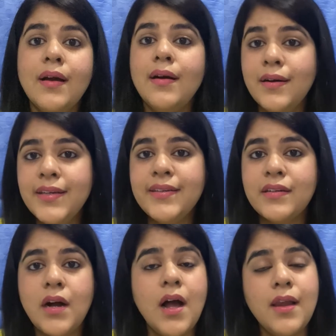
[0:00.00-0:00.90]
Earlier,
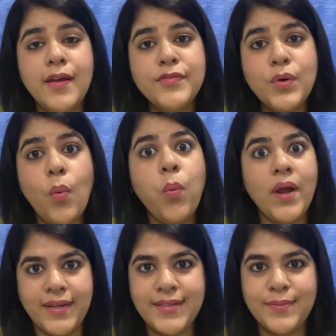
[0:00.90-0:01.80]
our lives were
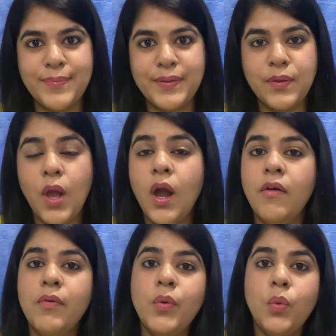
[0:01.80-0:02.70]
very simple.
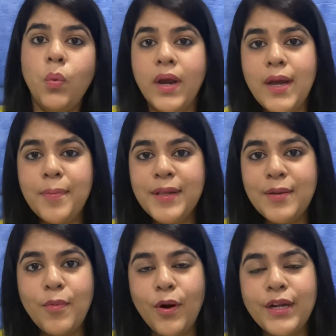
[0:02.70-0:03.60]
We would wake up in the
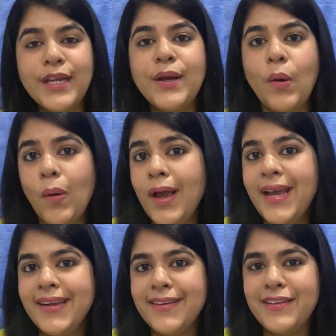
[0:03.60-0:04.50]
morning, go
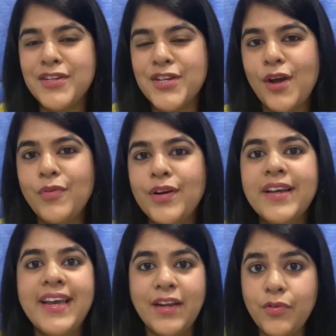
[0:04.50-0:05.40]
ahead in the shower,
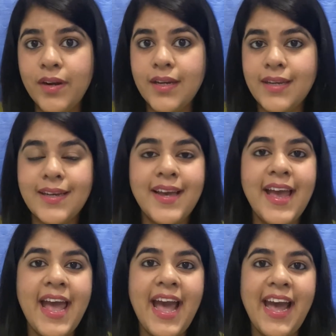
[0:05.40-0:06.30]
get ready,
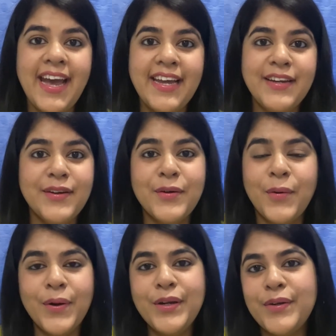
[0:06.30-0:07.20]
and
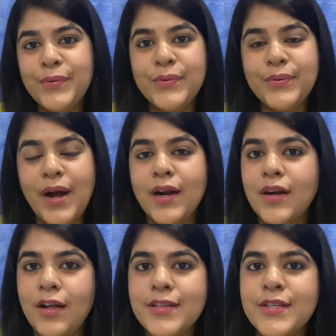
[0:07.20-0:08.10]
go into our
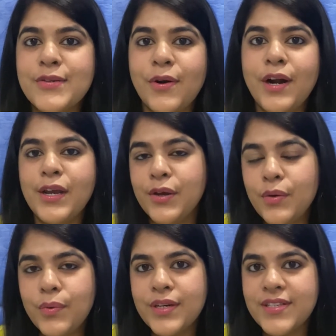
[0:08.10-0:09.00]
classes or our
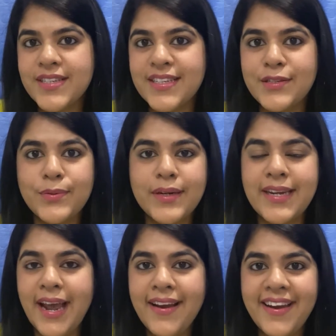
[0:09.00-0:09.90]
university to
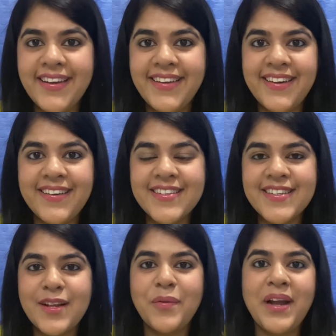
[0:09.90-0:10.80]
attend any classes
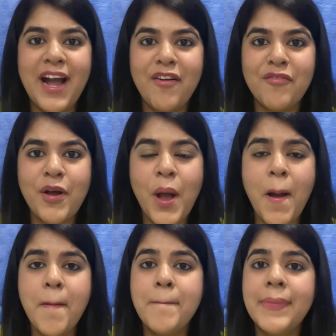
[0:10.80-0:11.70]
that we have.
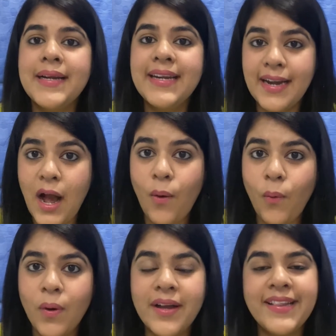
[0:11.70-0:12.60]
But
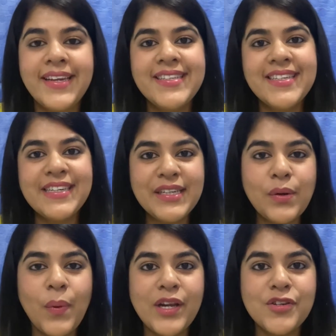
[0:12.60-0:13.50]
now there is an
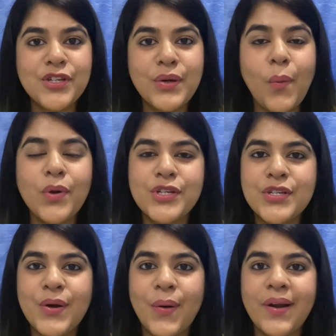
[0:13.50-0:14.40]
intervention which
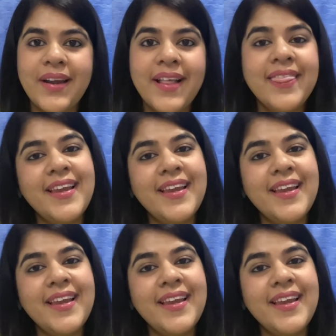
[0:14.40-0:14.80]
is called the